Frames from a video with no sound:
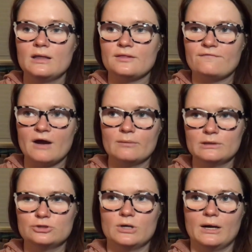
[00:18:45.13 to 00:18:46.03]
the
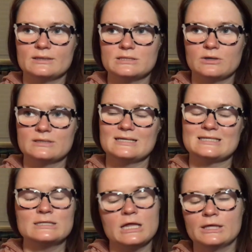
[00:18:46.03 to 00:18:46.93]
fireblood dragon series
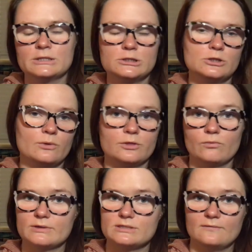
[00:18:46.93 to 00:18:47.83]
has nothing to do with the
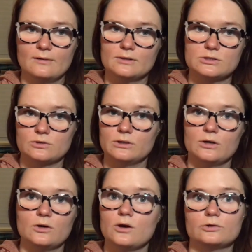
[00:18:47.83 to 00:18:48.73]
risdiverse or like
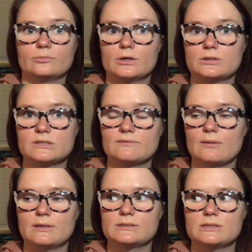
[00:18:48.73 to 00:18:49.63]
her other books if
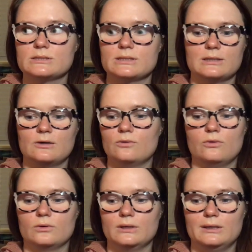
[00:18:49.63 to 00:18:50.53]
that makes sense like they don't
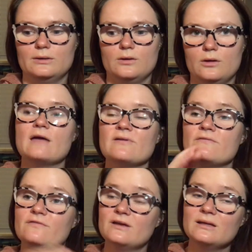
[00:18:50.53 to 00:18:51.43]
correlate at all if i'm
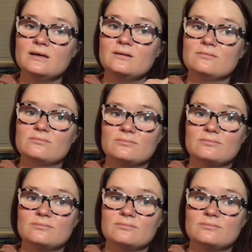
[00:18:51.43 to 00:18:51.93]
feeling